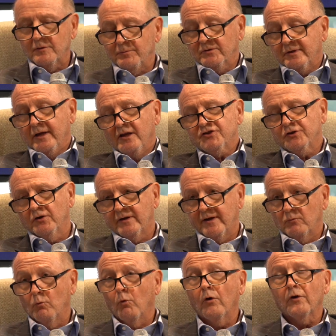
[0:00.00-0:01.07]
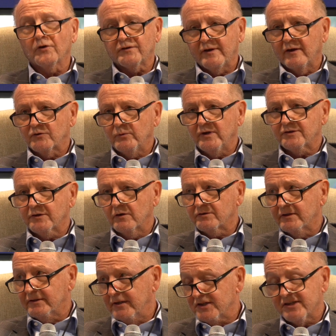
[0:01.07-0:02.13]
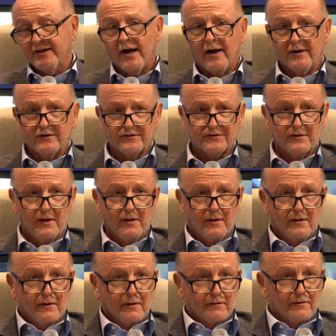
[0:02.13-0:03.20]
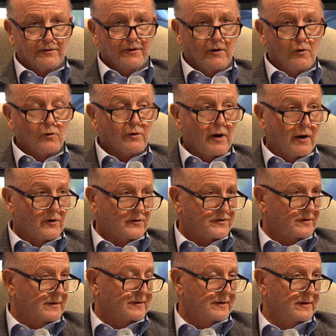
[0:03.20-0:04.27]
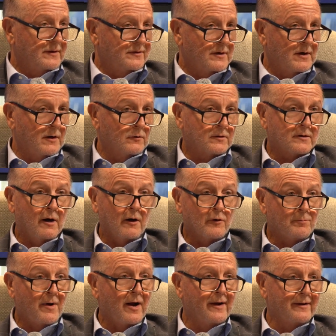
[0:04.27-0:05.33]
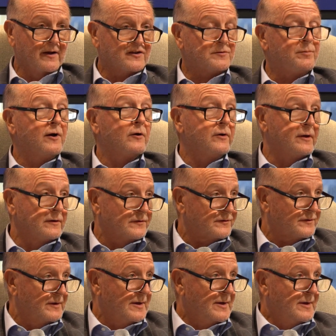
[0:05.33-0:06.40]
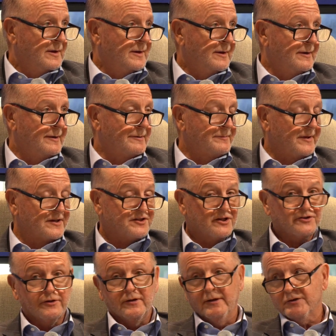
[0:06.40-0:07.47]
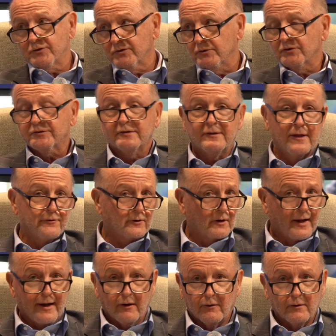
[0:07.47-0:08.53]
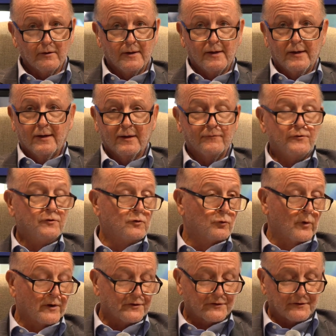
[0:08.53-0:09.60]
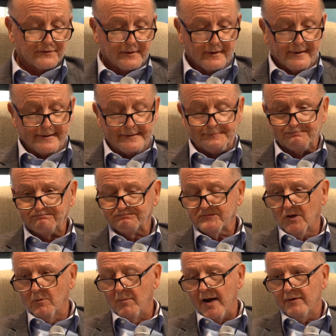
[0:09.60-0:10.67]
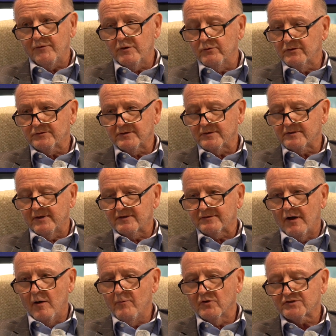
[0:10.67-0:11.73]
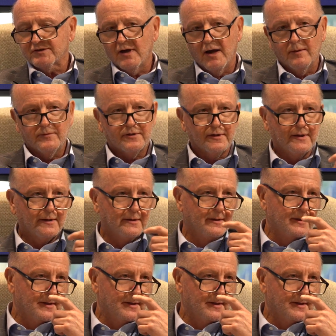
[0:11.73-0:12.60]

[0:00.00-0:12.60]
the potential to get worse as we start to digitize the whole car buying experience. It's just going to introduce another layer of new risks. My view is it's almost time to